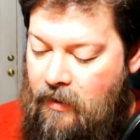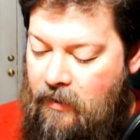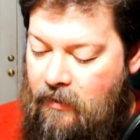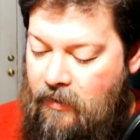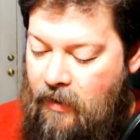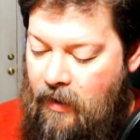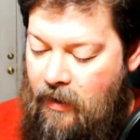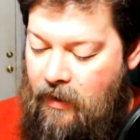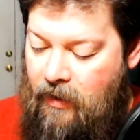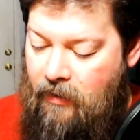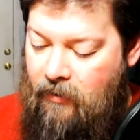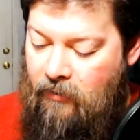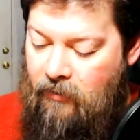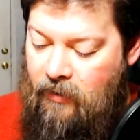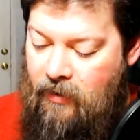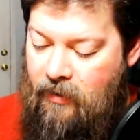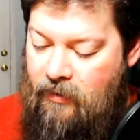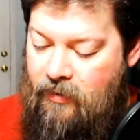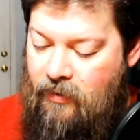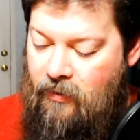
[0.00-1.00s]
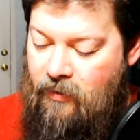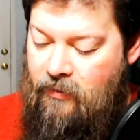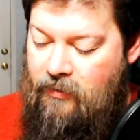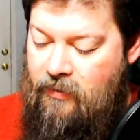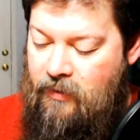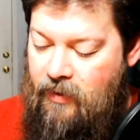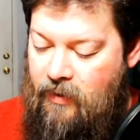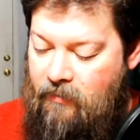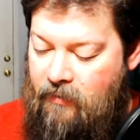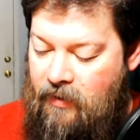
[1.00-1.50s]
They eagerly turned
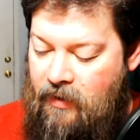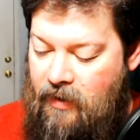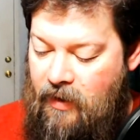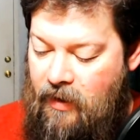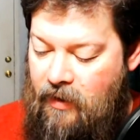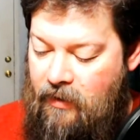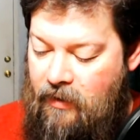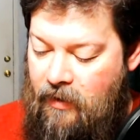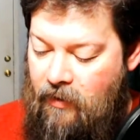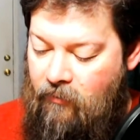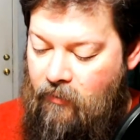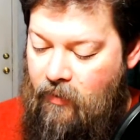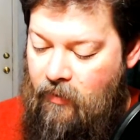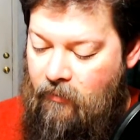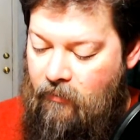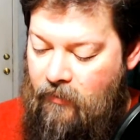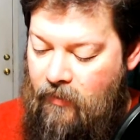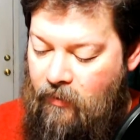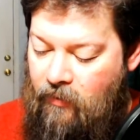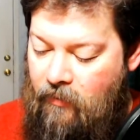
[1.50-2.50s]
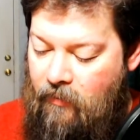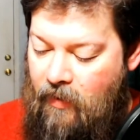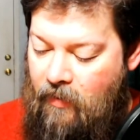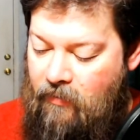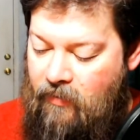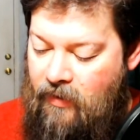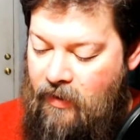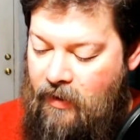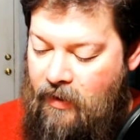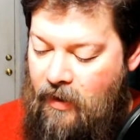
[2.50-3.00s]
to Him again. They
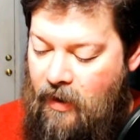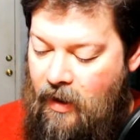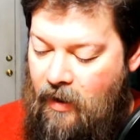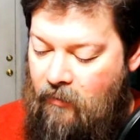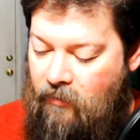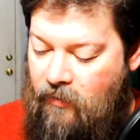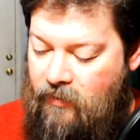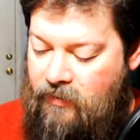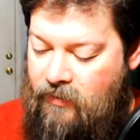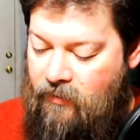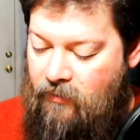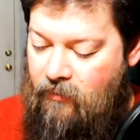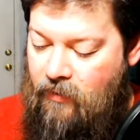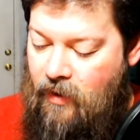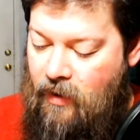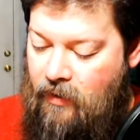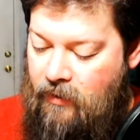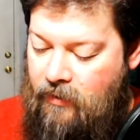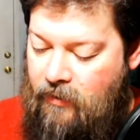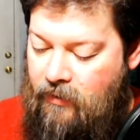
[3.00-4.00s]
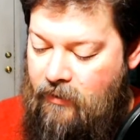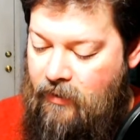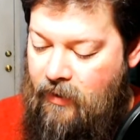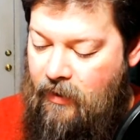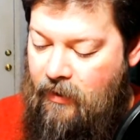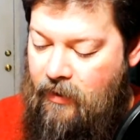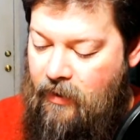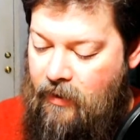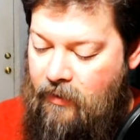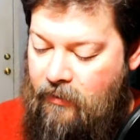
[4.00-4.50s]
remembered that God was their rock,
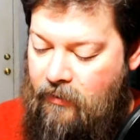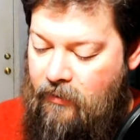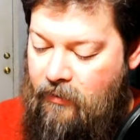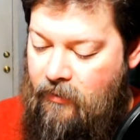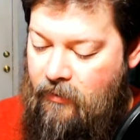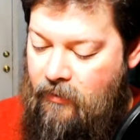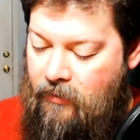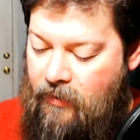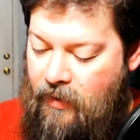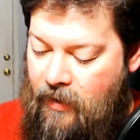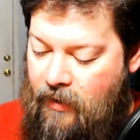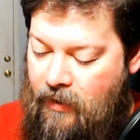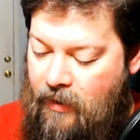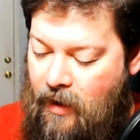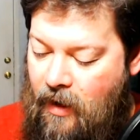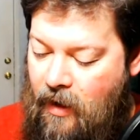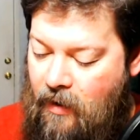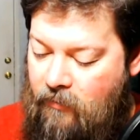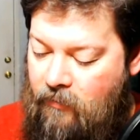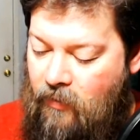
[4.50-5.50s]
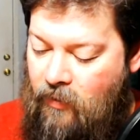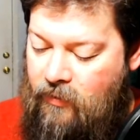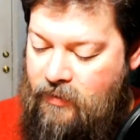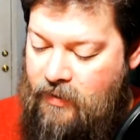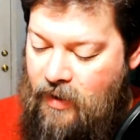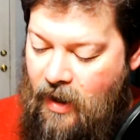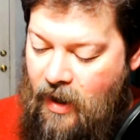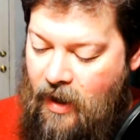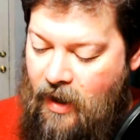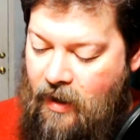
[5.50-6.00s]
that God Most
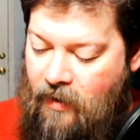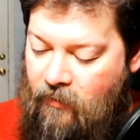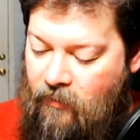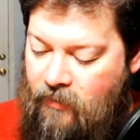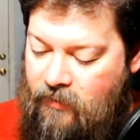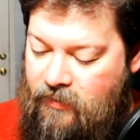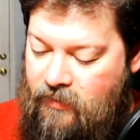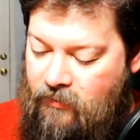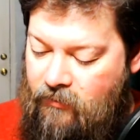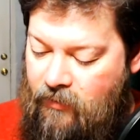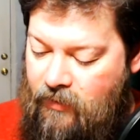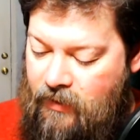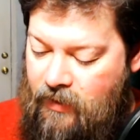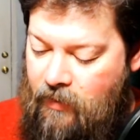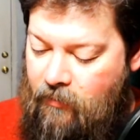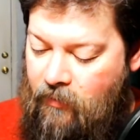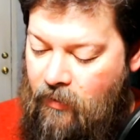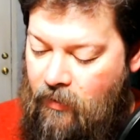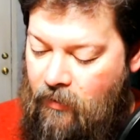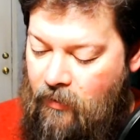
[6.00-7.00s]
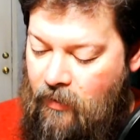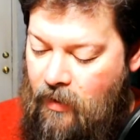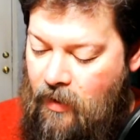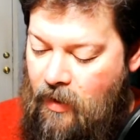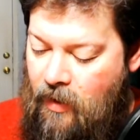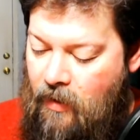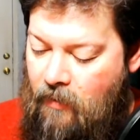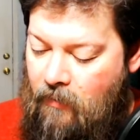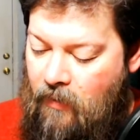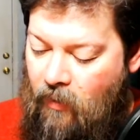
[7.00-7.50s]
High was their Redeemer.
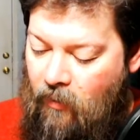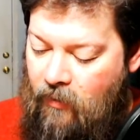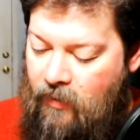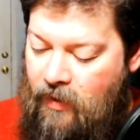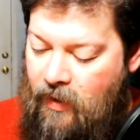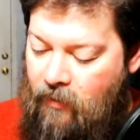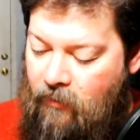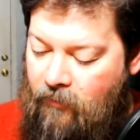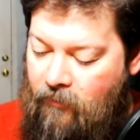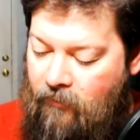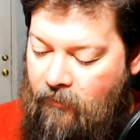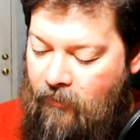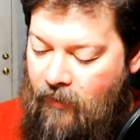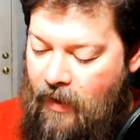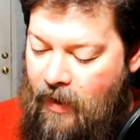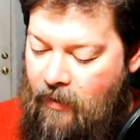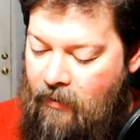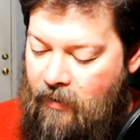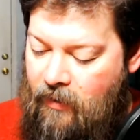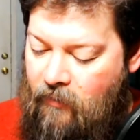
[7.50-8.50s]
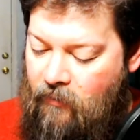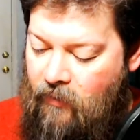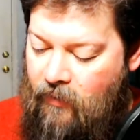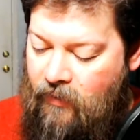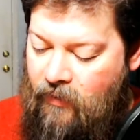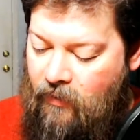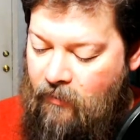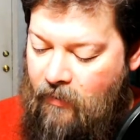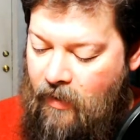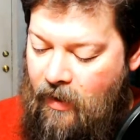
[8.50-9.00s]
But when they would flatter Him with
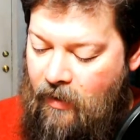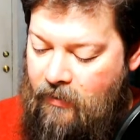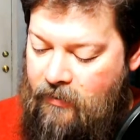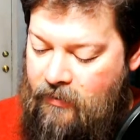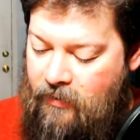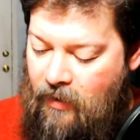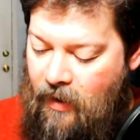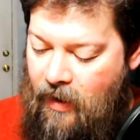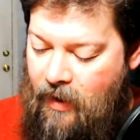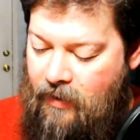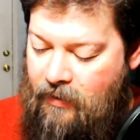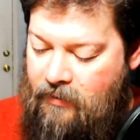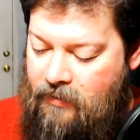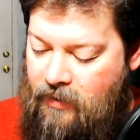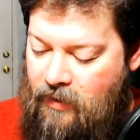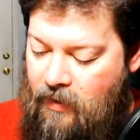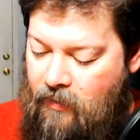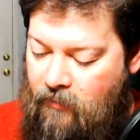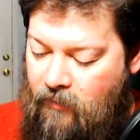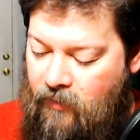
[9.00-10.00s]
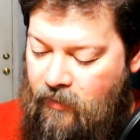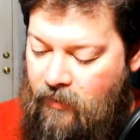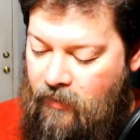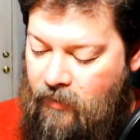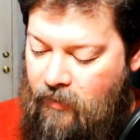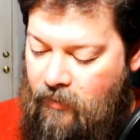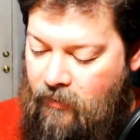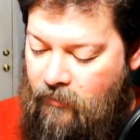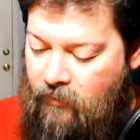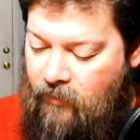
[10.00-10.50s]
their mouths, lying to Him
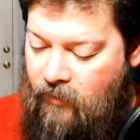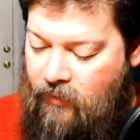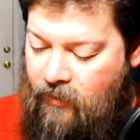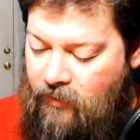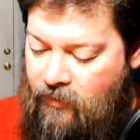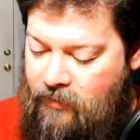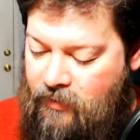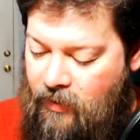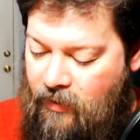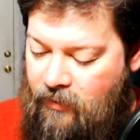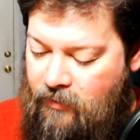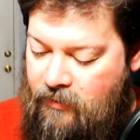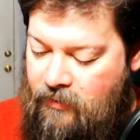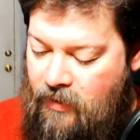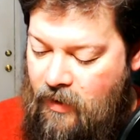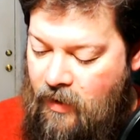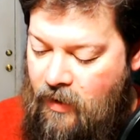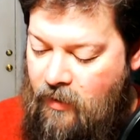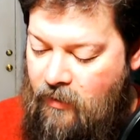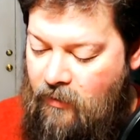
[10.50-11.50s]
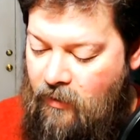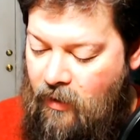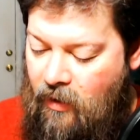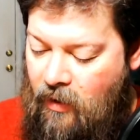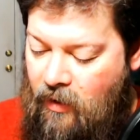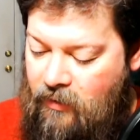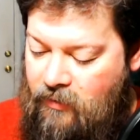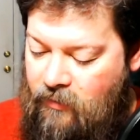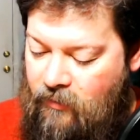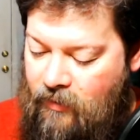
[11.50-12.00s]
with their tongues, their
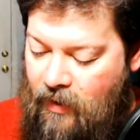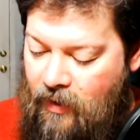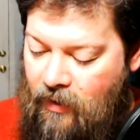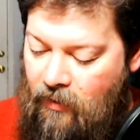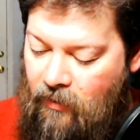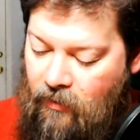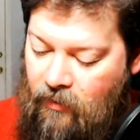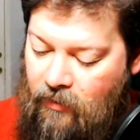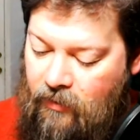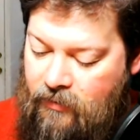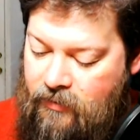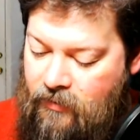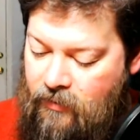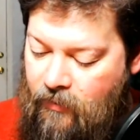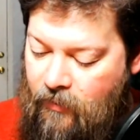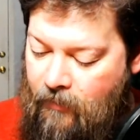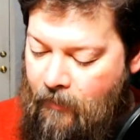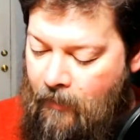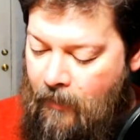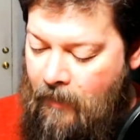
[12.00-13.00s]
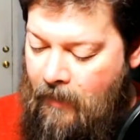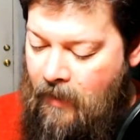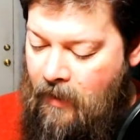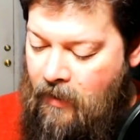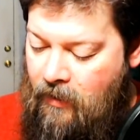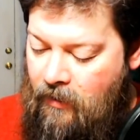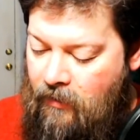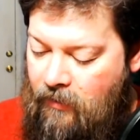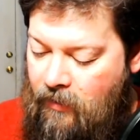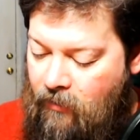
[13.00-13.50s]
hearts were not loyal to Him.
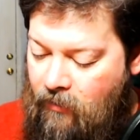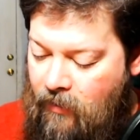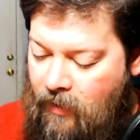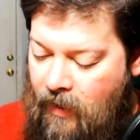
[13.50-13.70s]
They were